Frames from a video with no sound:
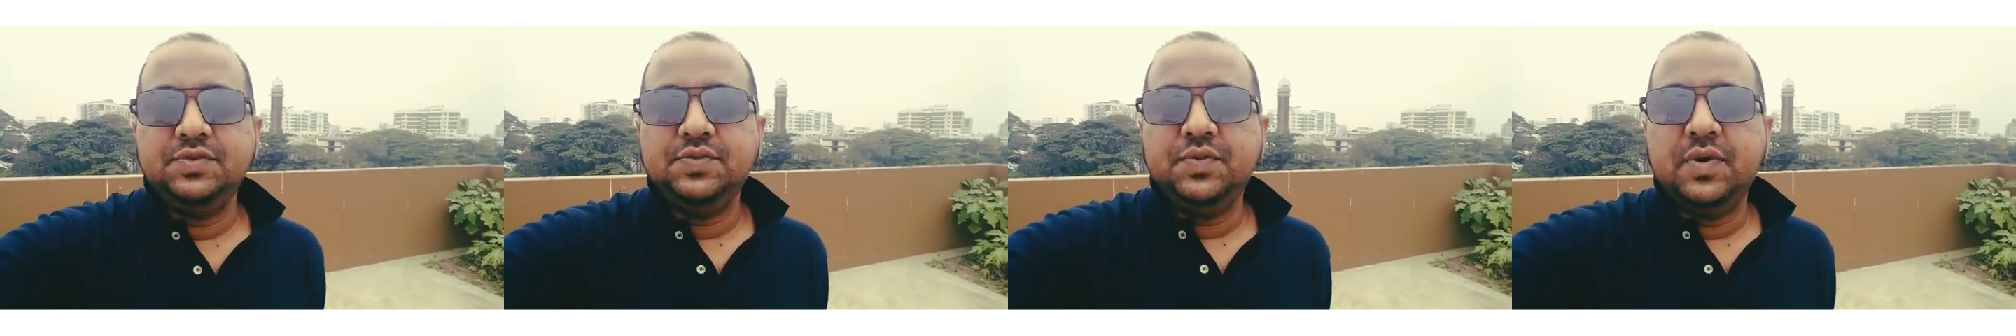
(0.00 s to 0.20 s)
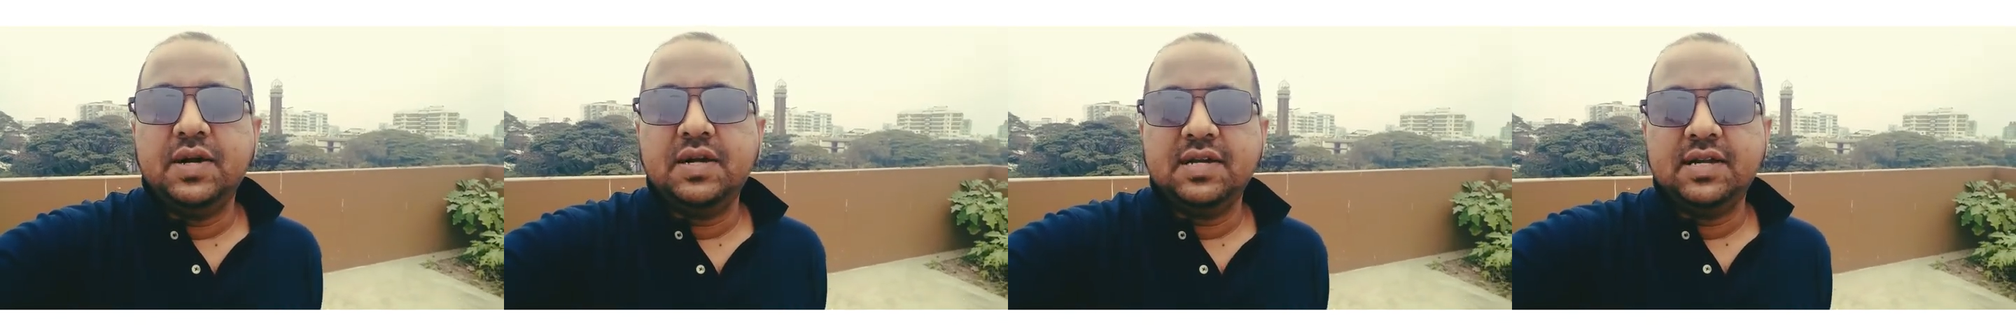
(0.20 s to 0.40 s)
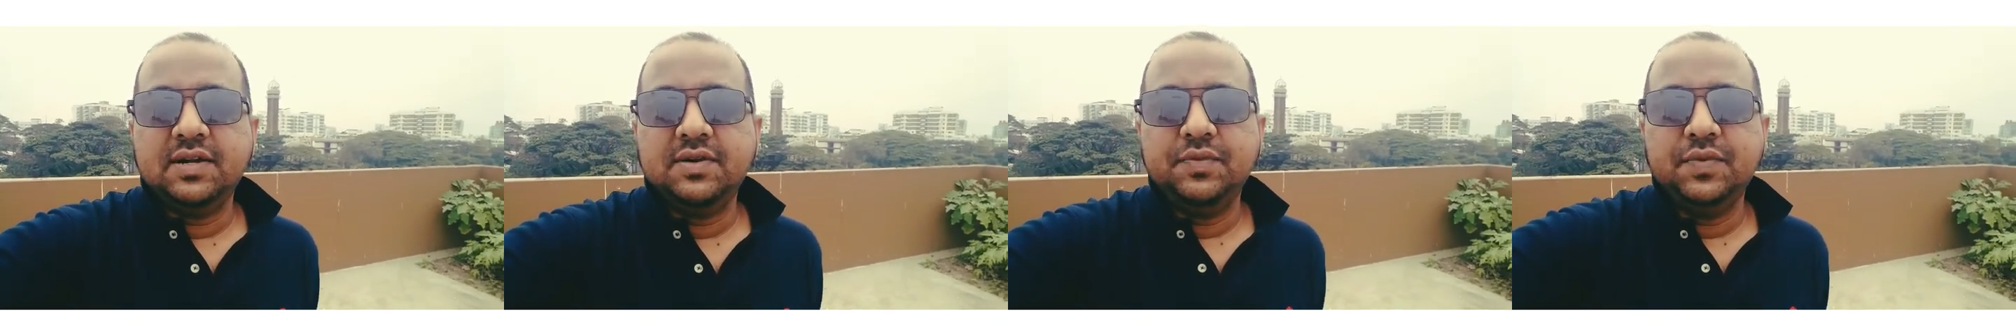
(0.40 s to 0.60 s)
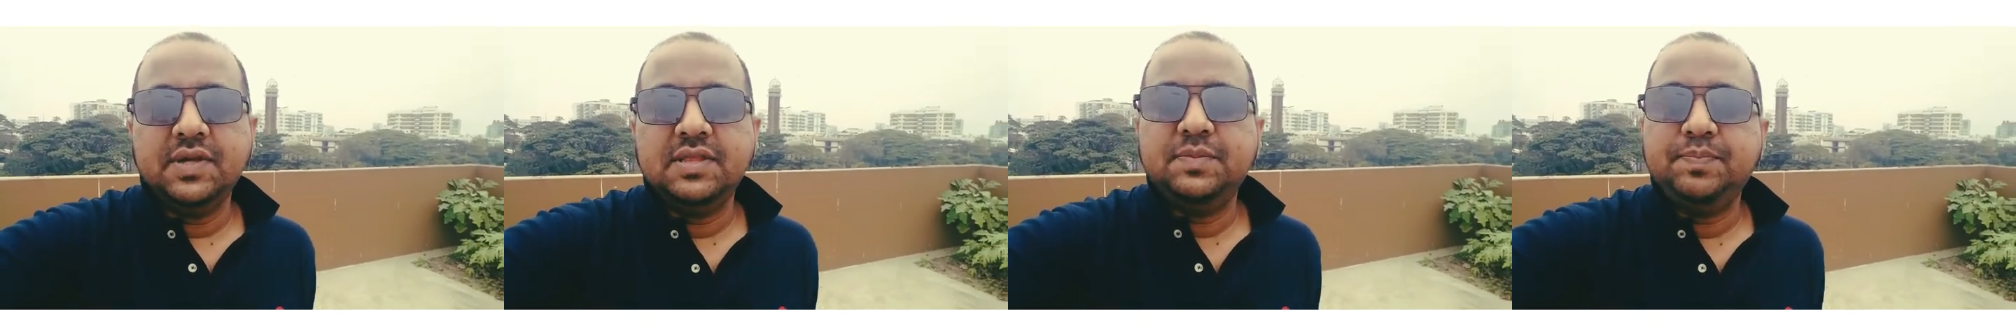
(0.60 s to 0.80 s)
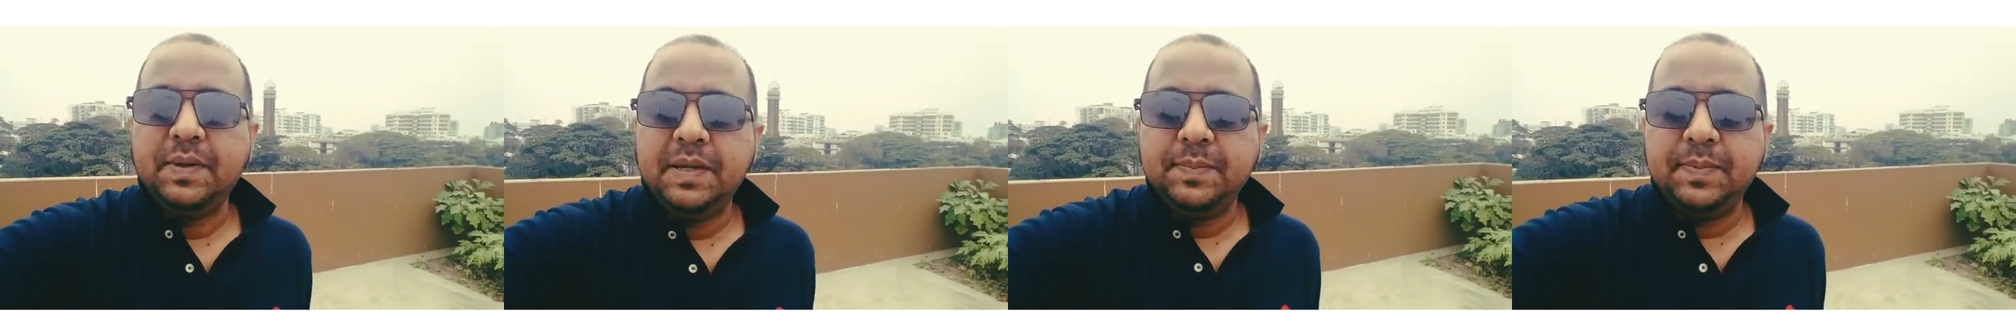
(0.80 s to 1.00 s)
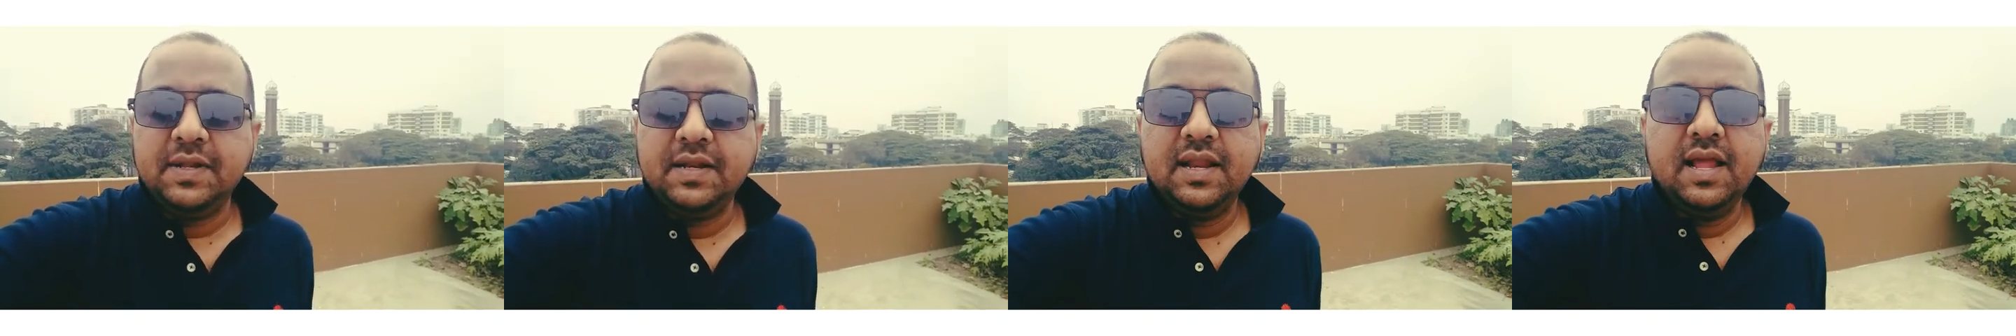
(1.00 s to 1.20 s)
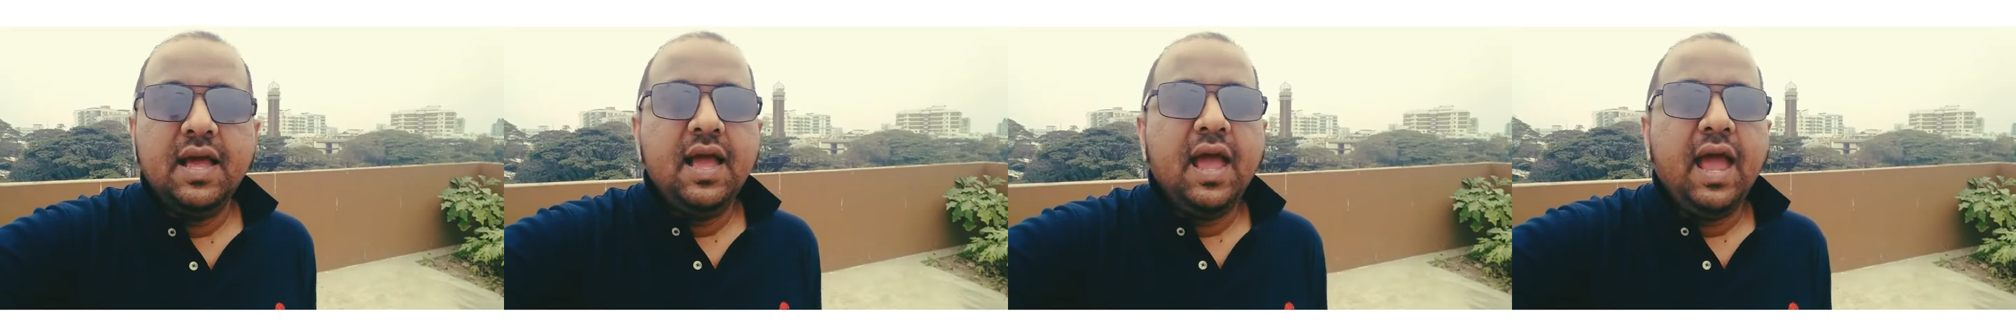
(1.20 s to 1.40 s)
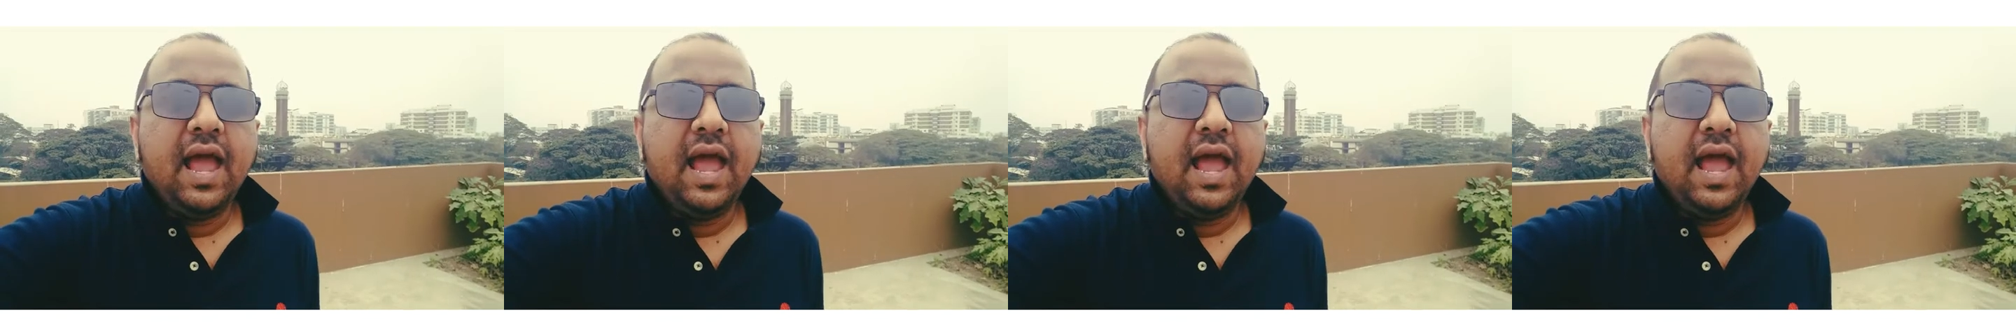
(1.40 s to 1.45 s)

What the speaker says: to work with people,